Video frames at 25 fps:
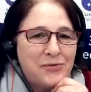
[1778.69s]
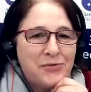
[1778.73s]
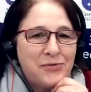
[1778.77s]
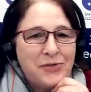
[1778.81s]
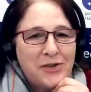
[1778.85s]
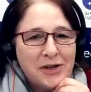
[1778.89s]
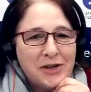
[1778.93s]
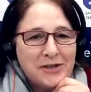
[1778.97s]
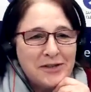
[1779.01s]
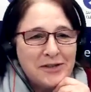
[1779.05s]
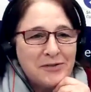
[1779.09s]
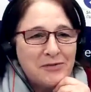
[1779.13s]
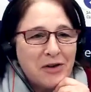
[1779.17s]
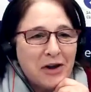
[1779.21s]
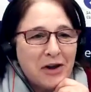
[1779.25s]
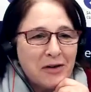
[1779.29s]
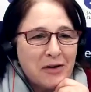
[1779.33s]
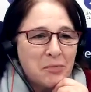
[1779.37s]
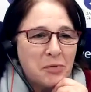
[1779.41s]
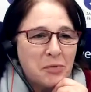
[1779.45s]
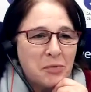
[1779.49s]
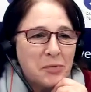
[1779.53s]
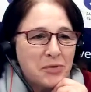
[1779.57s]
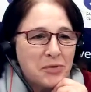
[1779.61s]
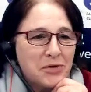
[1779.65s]
35
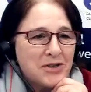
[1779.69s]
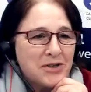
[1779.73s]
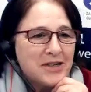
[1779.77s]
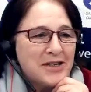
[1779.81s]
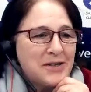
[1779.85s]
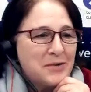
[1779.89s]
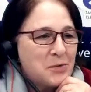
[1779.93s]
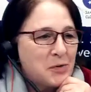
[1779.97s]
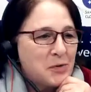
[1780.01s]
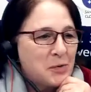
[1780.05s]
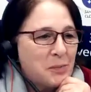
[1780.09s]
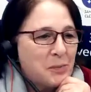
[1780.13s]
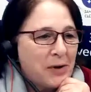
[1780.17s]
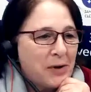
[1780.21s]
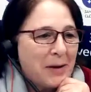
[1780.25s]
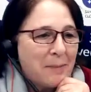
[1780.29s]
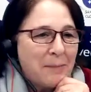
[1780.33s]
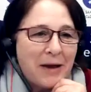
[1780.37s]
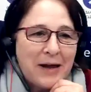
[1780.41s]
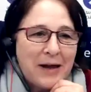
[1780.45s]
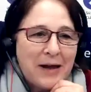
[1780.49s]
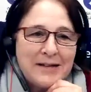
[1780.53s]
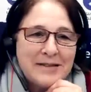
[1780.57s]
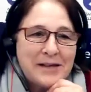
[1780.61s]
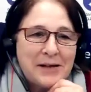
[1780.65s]
properties would be
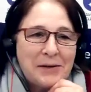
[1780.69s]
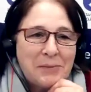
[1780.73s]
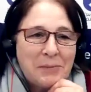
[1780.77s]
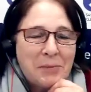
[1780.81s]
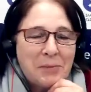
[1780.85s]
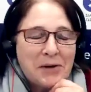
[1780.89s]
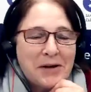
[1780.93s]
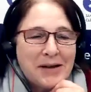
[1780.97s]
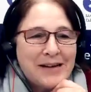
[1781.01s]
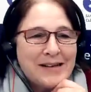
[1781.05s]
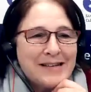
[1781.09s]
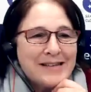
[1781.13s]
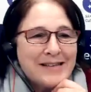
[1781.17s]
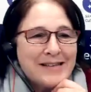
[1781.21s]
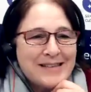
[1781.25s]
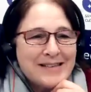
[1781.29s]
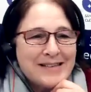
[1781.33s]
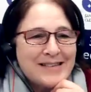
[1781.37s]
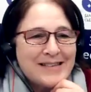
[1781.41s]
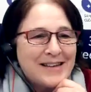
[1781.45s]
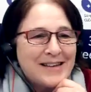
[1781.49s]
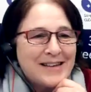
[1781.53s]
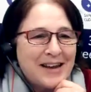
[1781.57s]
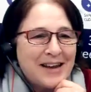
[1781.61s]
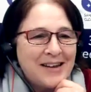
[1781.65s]
amazing, but it's
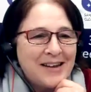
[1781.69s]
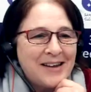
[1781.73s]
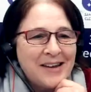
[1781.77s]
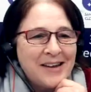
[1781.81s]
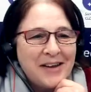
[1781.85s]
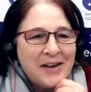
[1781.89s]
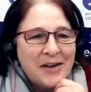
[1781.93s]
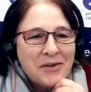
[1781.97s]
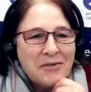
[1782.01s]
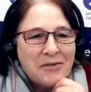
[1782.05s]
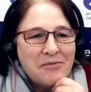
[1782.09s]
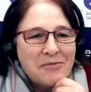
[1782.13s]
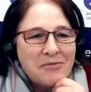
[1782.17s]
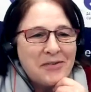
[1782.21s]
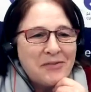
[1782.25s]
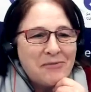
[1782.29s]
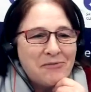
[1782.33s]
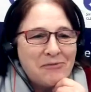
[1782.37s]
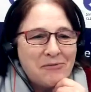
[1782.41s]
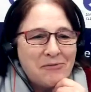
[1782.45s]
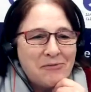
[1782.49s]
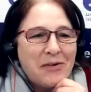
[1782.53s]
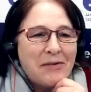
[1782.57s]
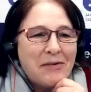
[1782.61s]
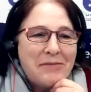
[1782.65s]

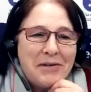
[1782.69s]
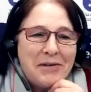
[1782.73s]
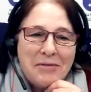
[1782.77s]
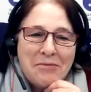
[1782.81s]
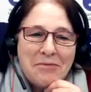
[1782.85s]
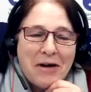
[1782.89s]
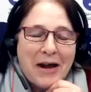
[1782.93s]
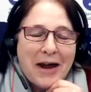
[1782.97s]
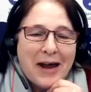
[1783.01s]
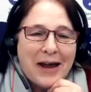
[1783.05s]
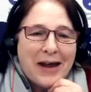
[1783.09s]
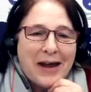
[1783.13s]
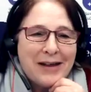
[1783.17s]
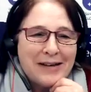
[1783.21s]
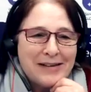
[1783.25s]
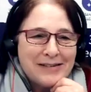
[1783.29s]
very rare.